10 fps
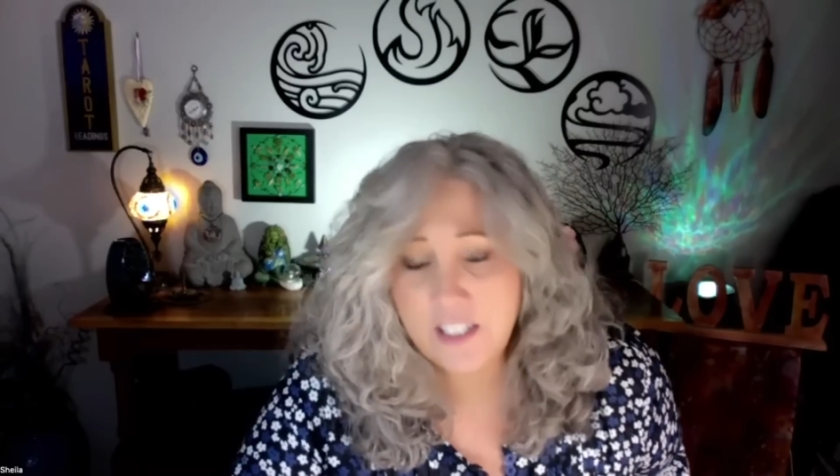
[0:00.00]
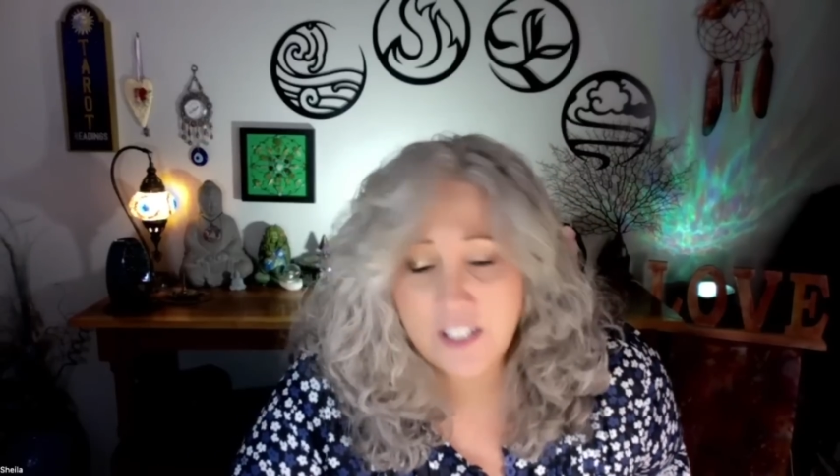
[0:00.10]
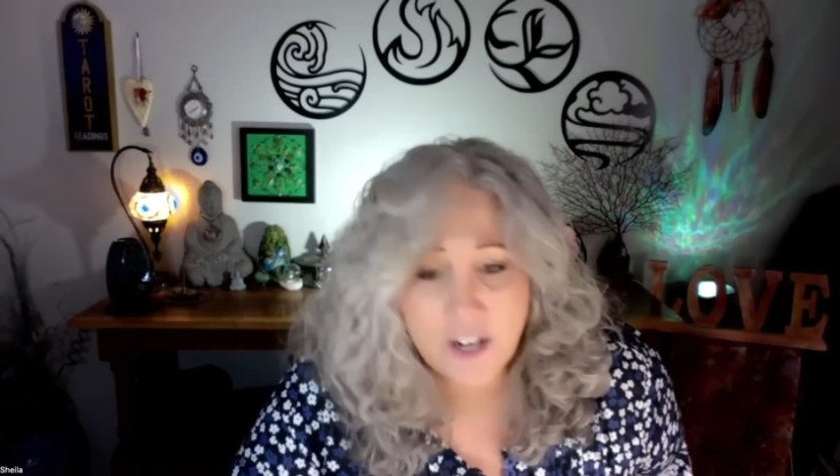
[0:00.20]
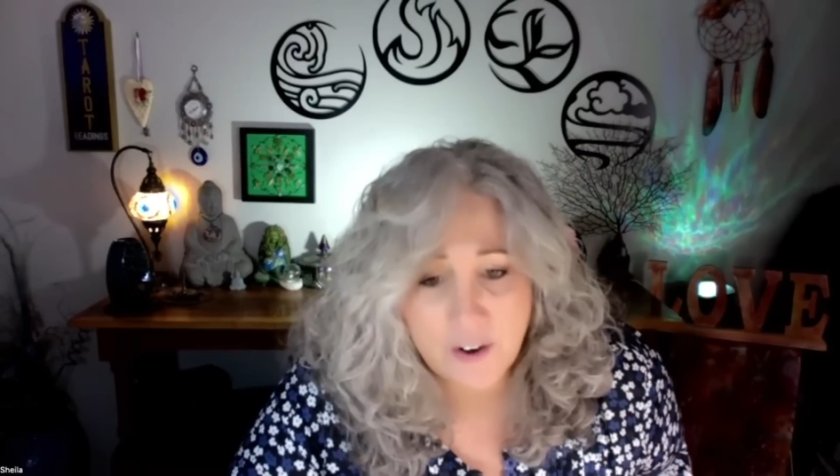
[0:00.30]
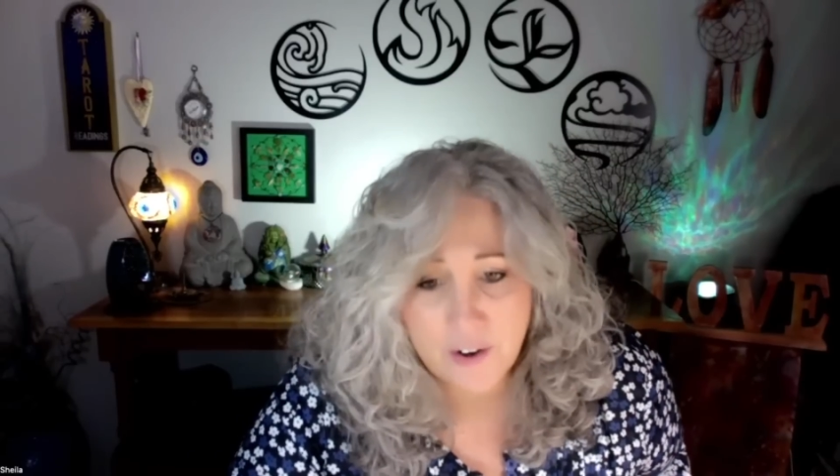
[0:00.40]

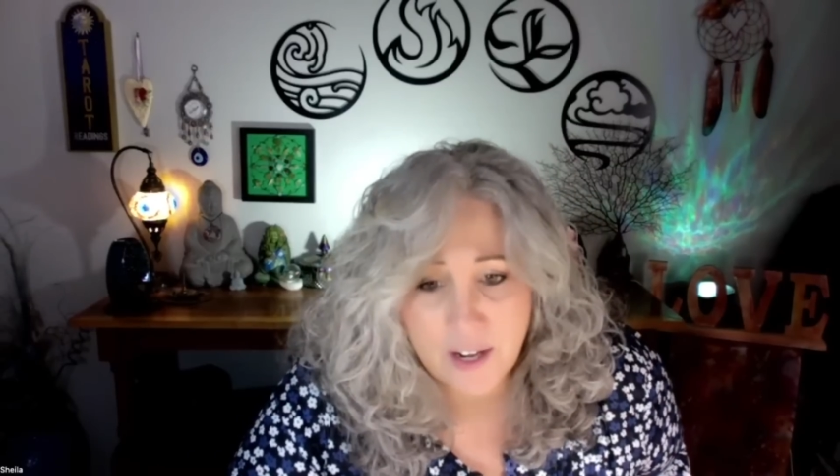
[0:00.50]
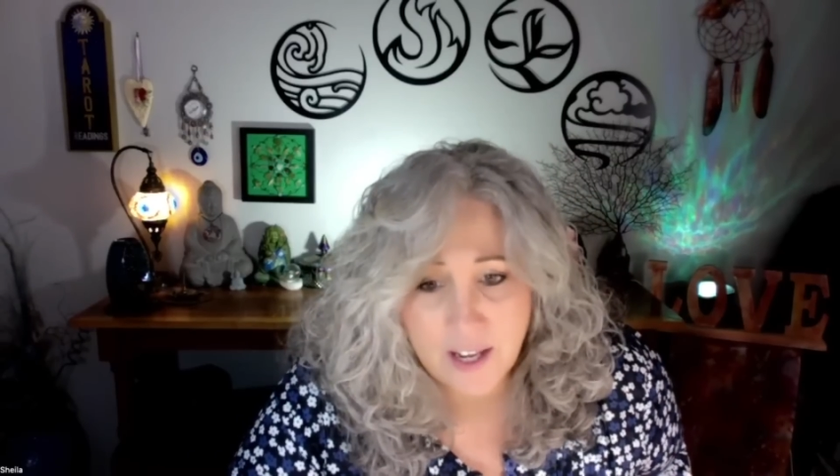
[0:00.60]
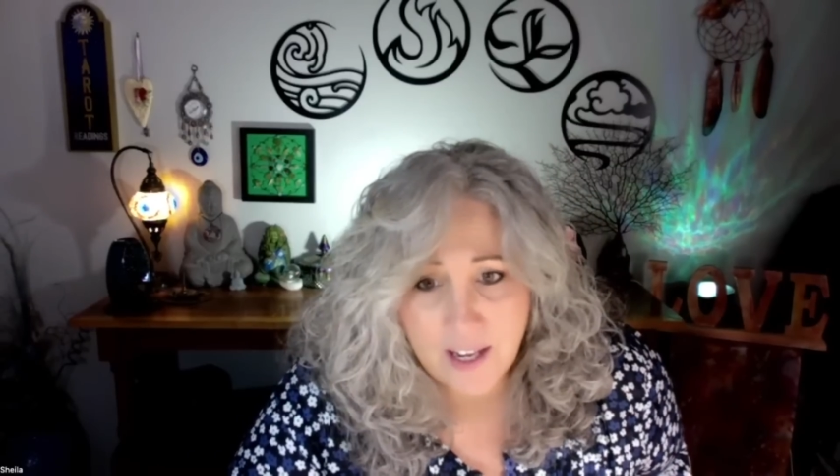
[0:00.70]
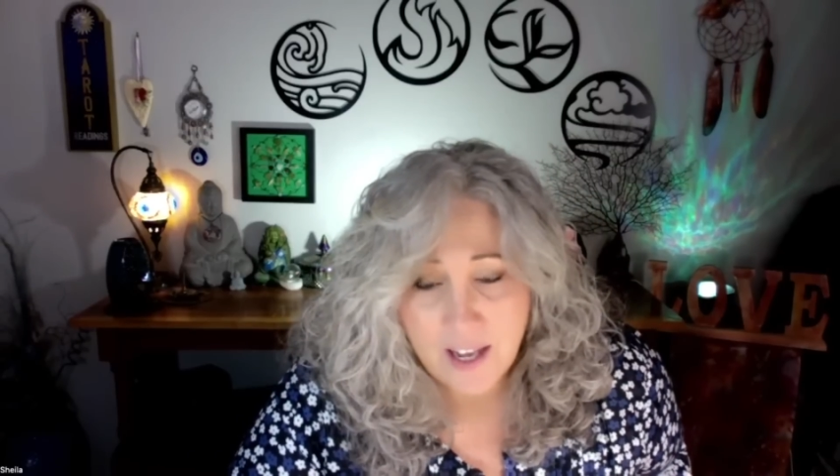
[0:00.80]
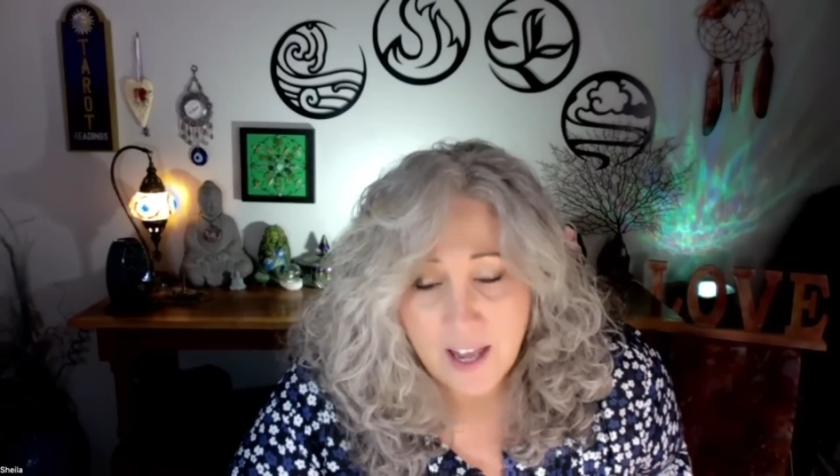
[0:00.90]

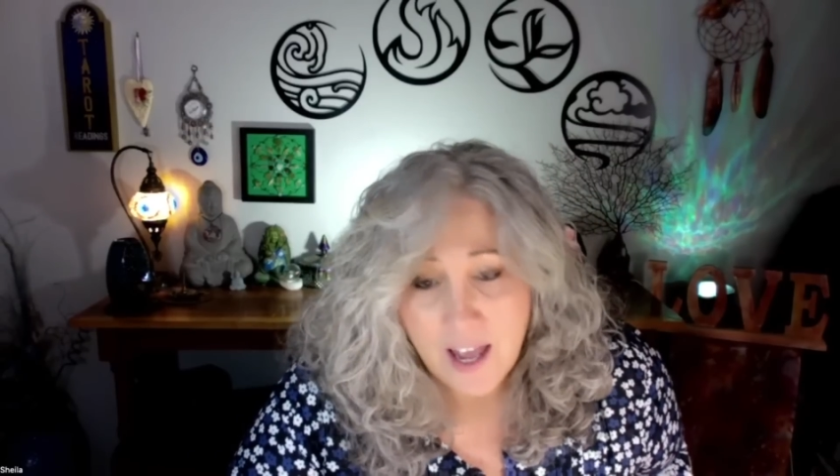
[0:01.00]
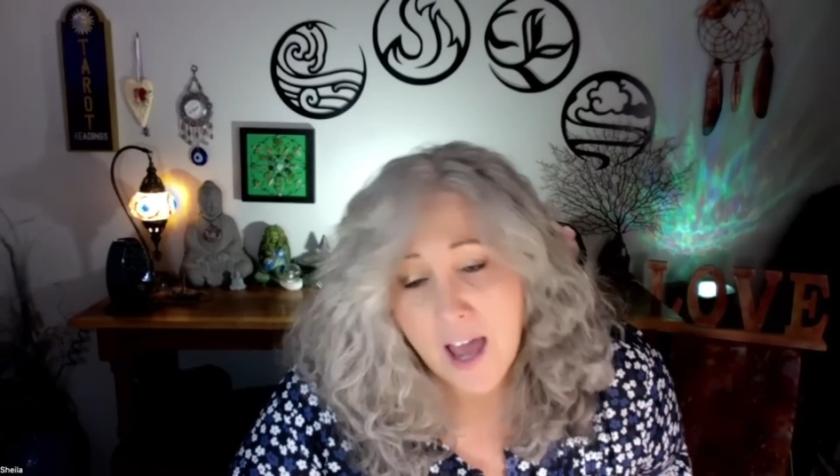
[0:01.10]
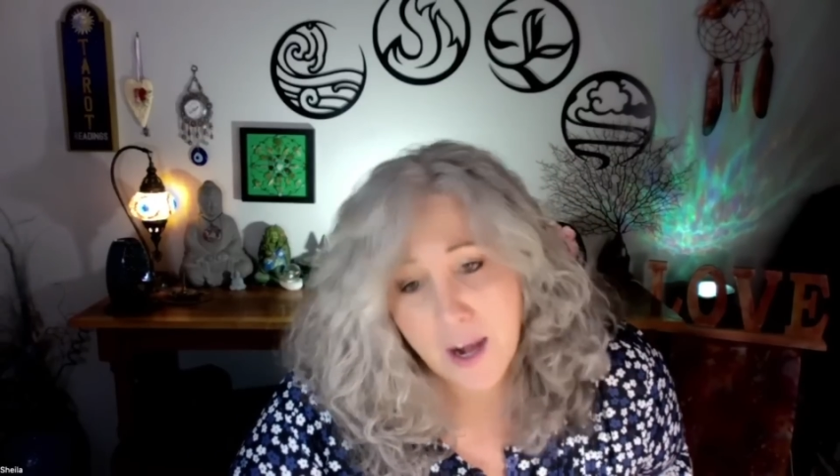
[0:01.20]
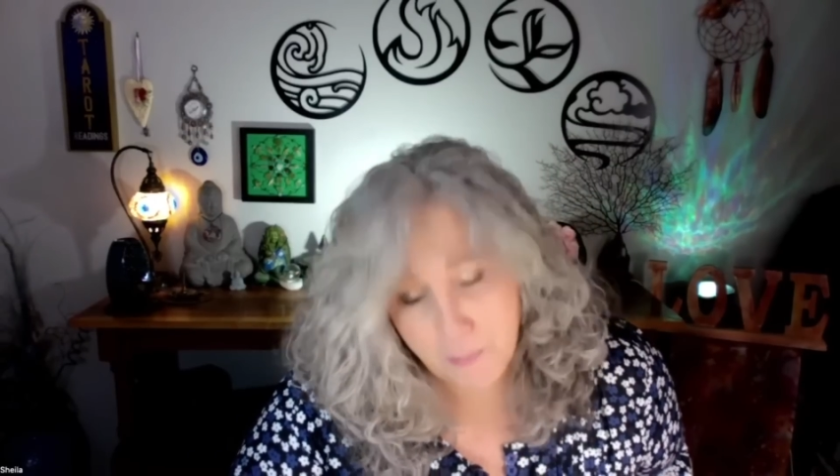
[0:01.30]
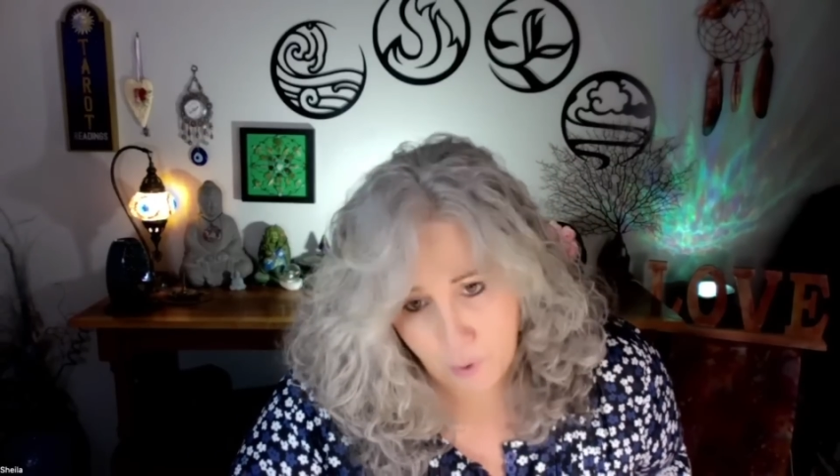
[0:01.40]
charity
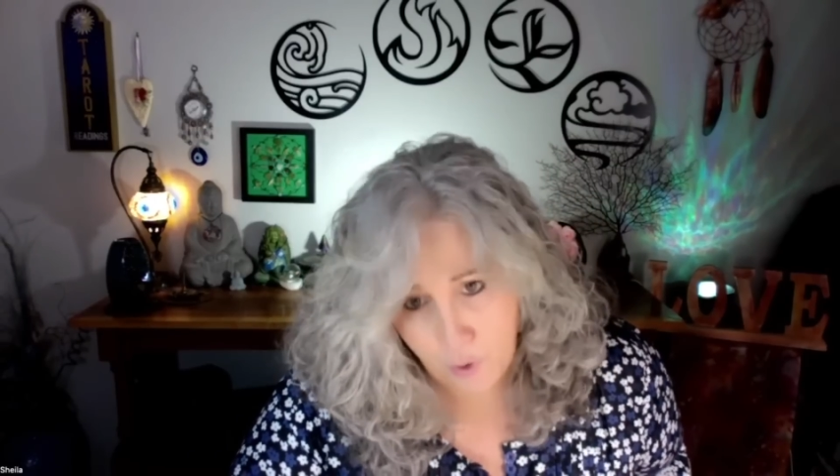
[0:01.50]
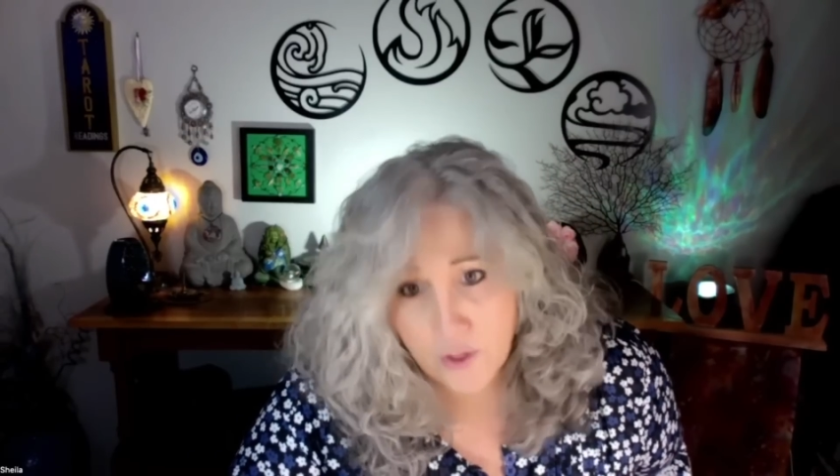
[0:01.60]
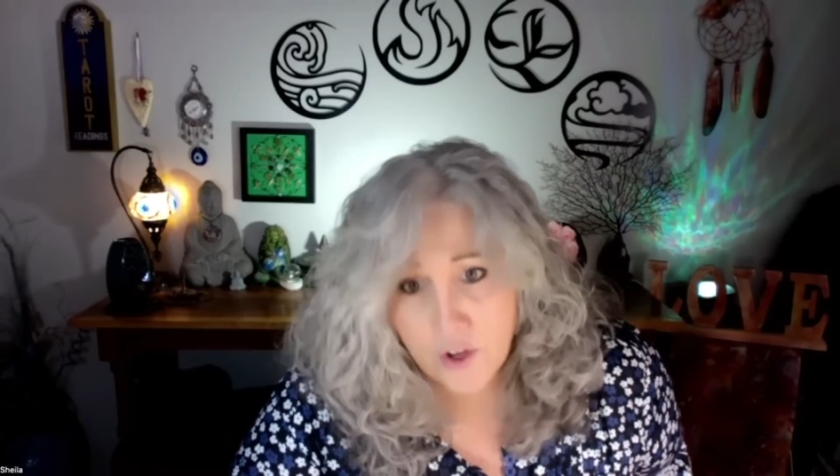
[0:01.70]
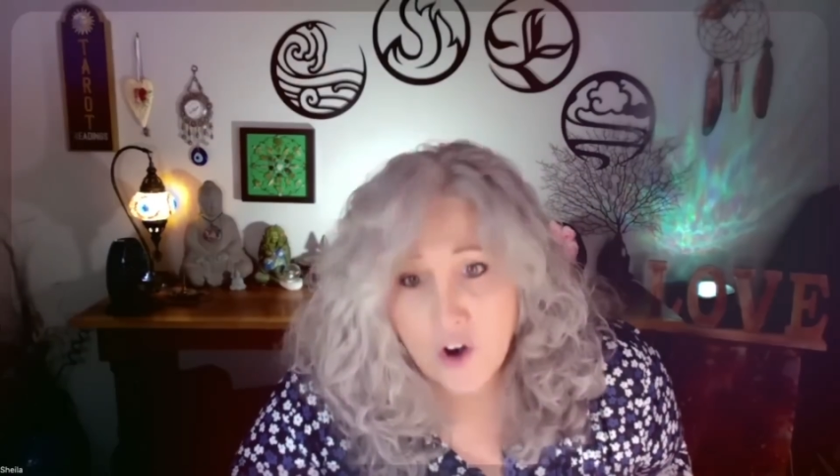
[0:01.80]
and it broke their